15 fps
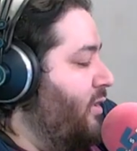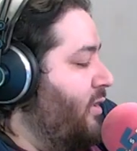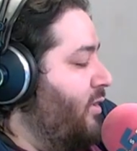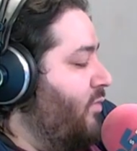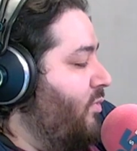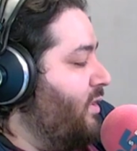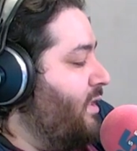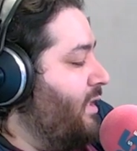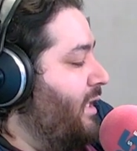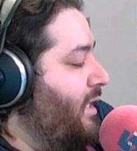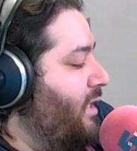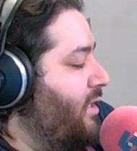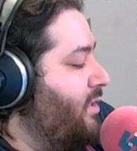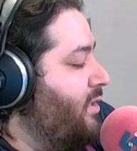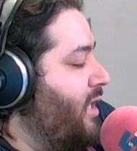When the
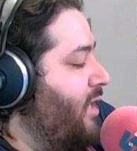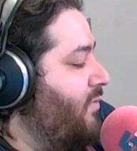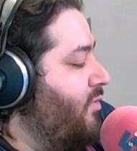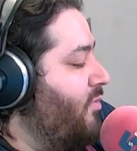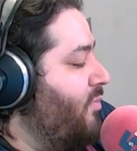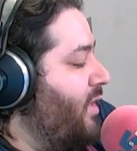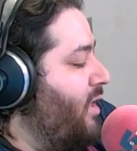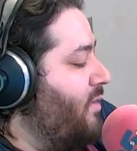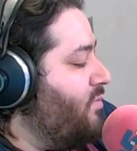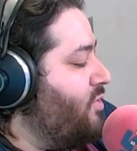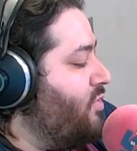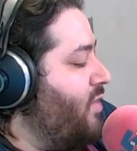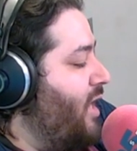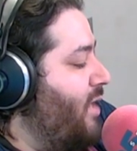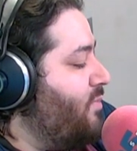lead diver becomes
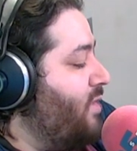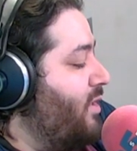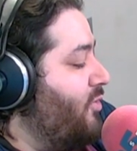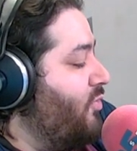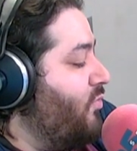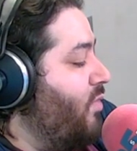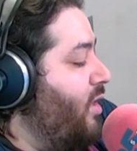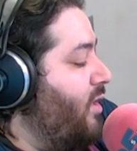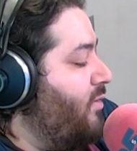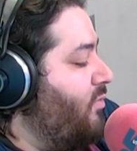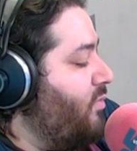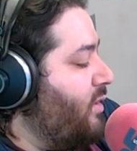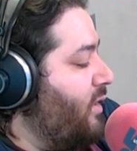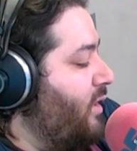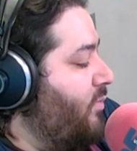trapped underwater
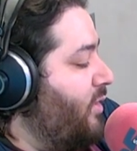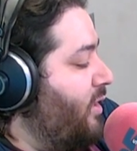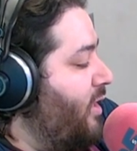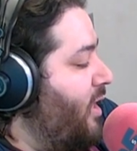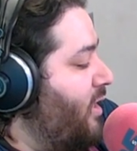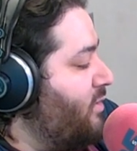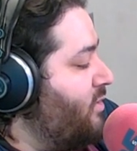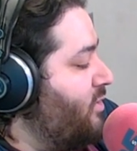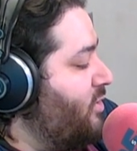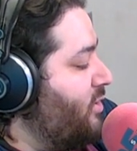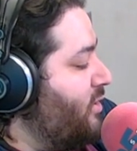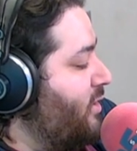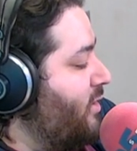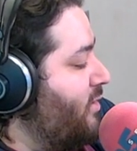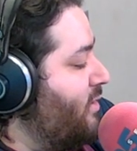with limited
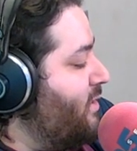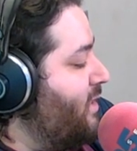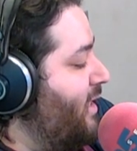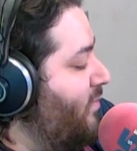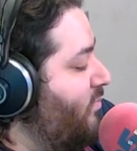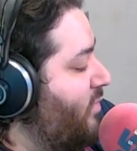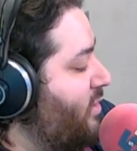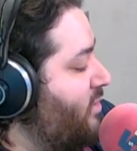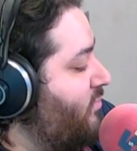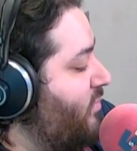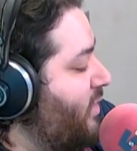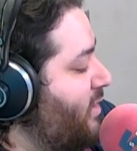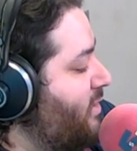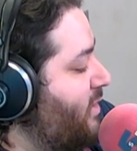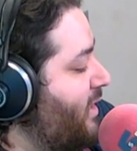oxygen, the team must
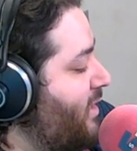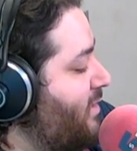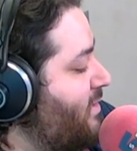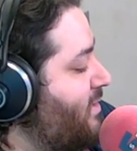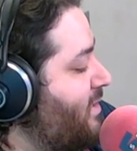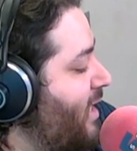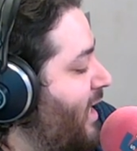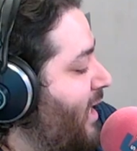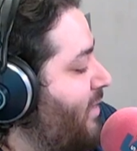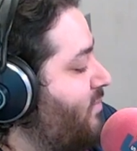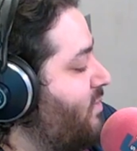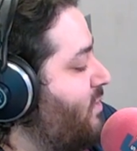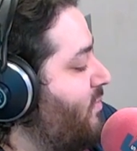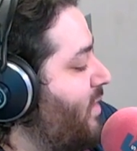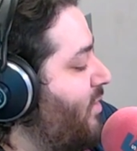race against time
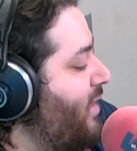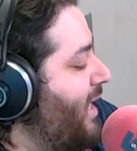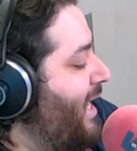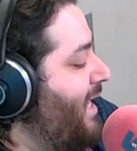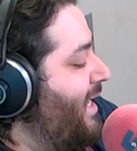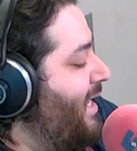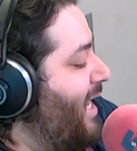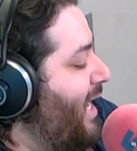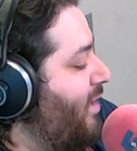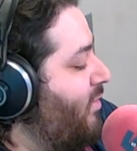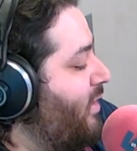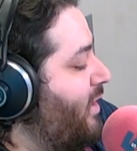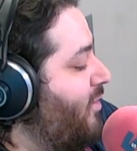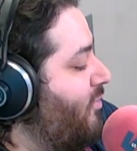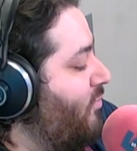to mount a
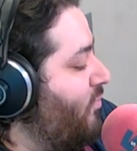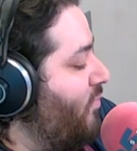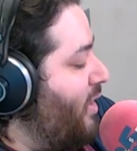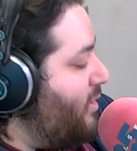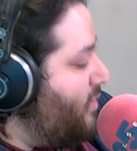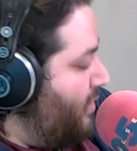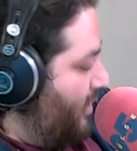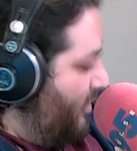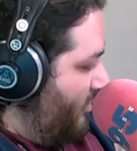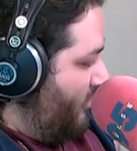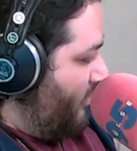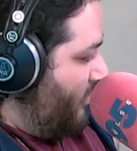daring rescue.